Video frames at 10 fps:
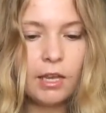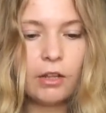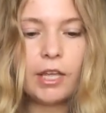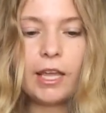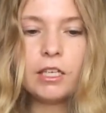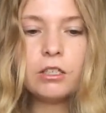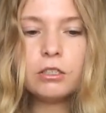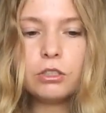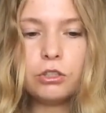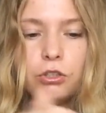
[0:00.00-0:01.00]
Now the
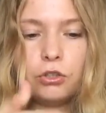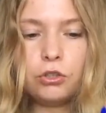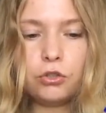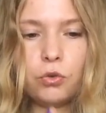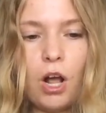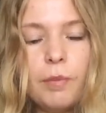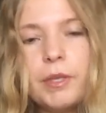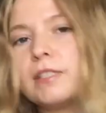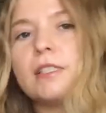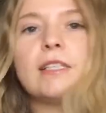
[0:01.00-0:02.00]
handles
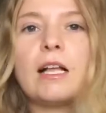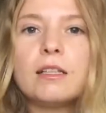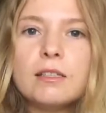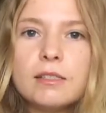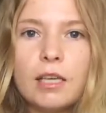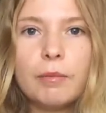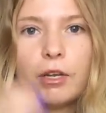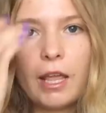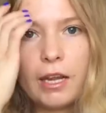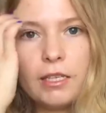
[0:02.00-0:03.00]
drop is exactly the same
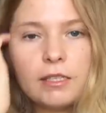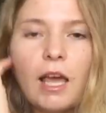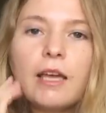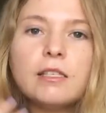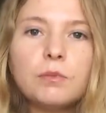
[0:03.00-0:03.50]
on any size